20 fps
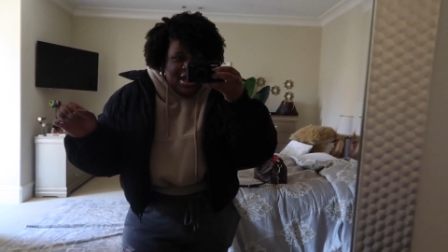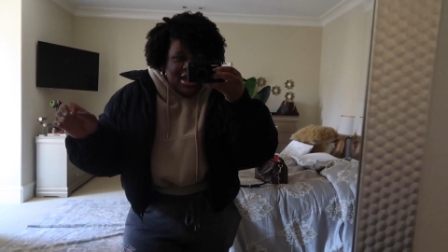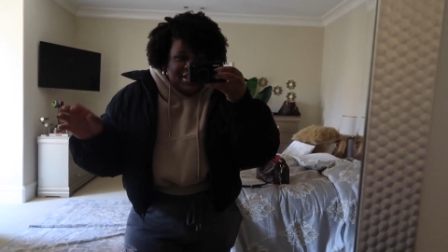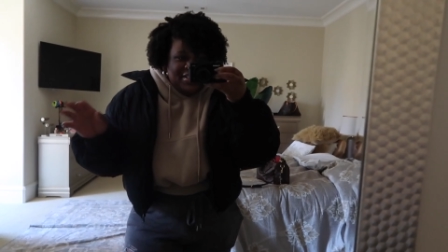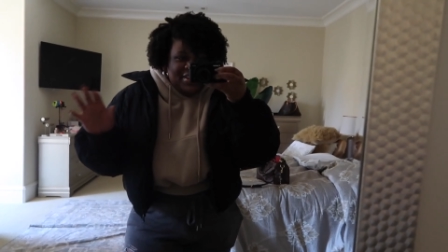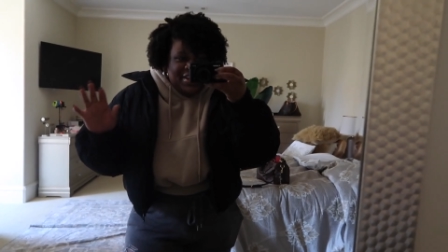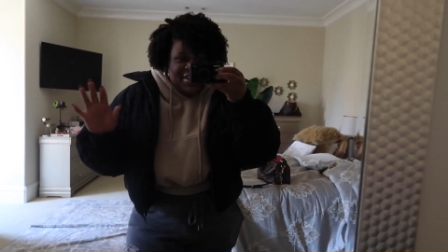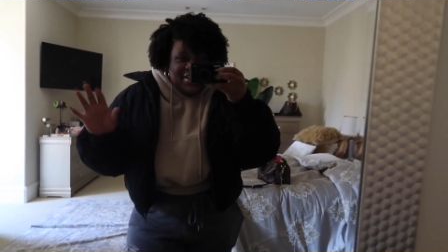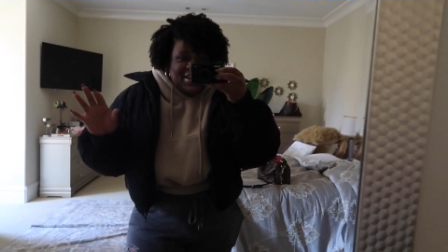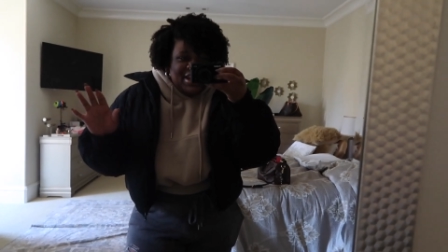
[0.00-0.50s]
I
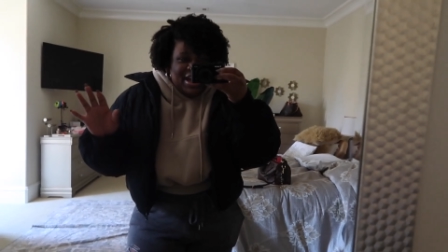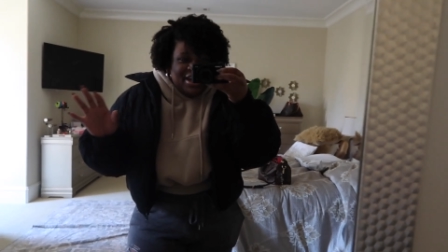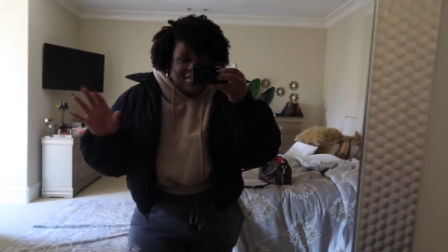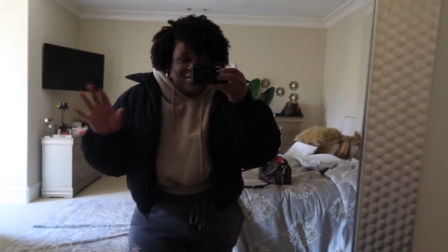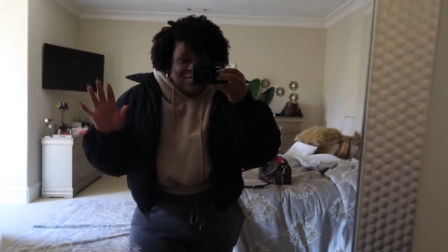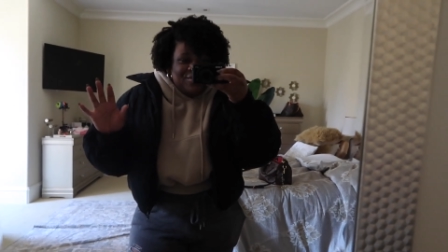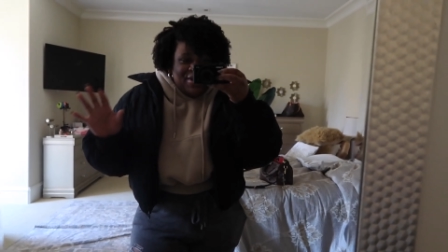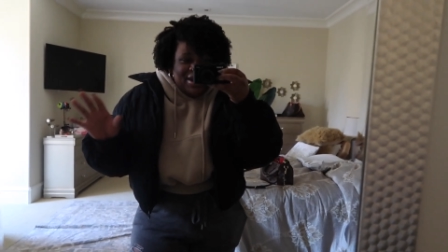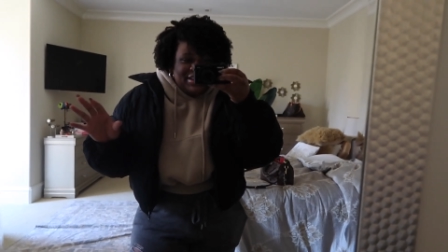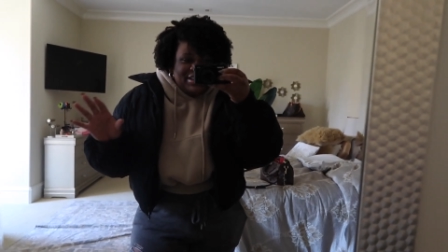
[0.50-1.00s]
literally
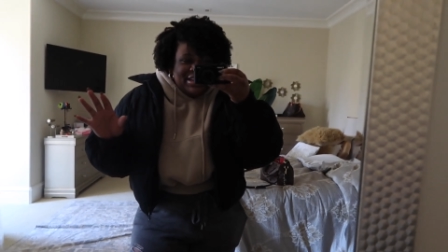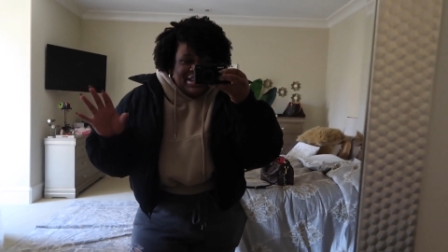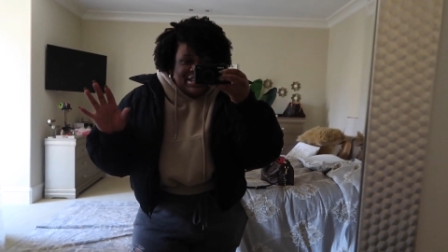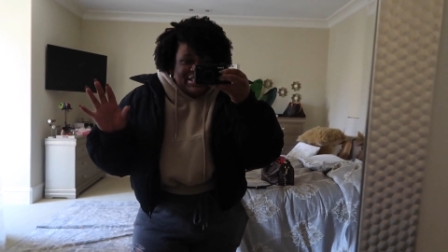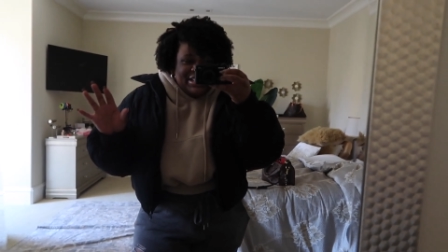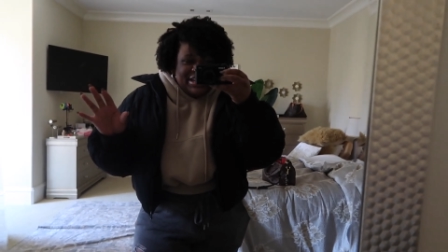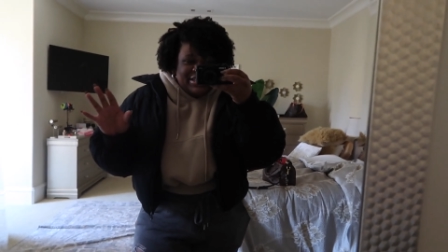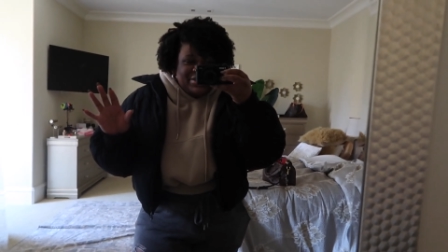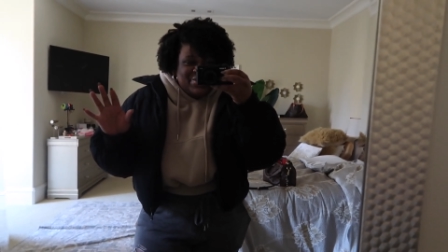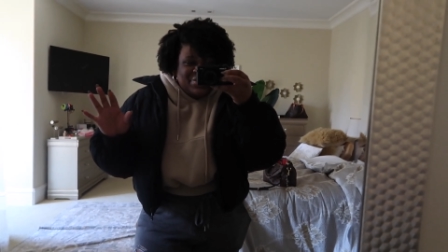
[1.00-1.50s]
got ready
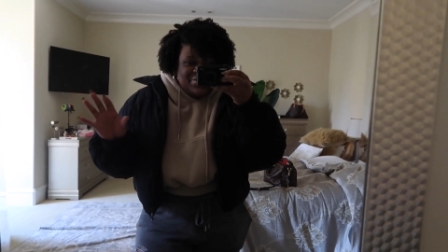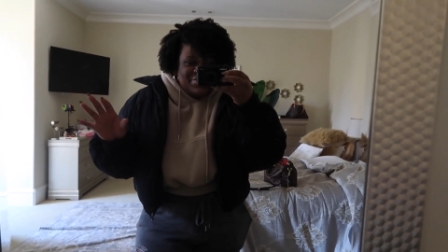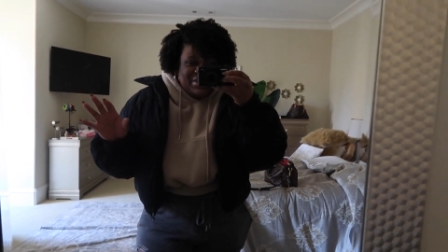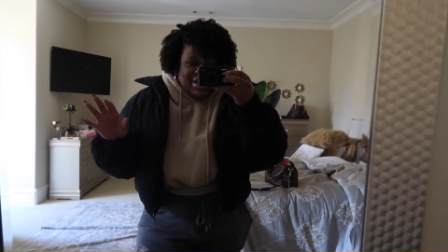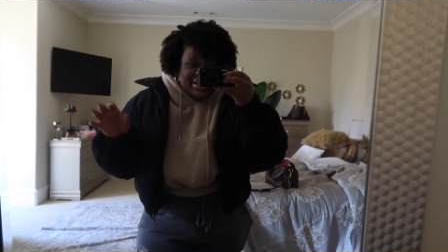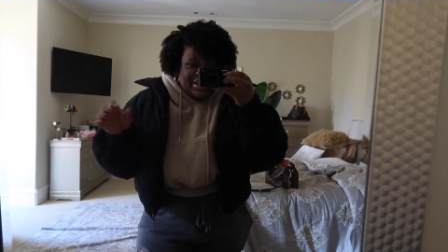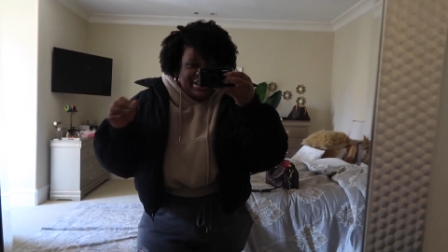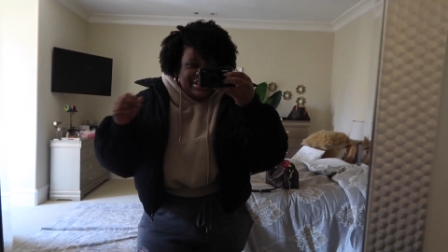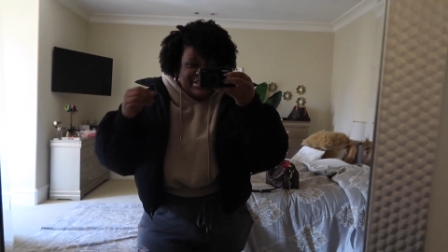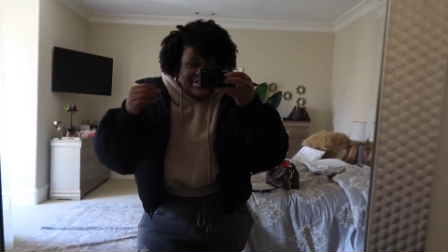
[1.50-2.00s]
in like two
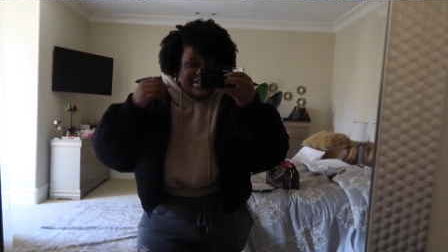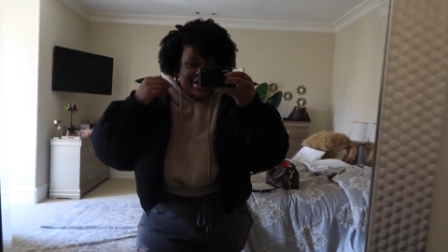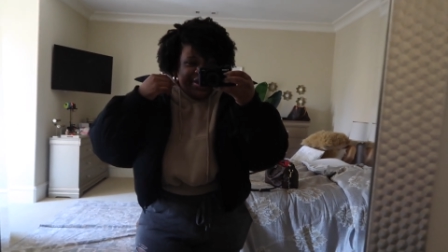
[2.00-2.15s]
seconds.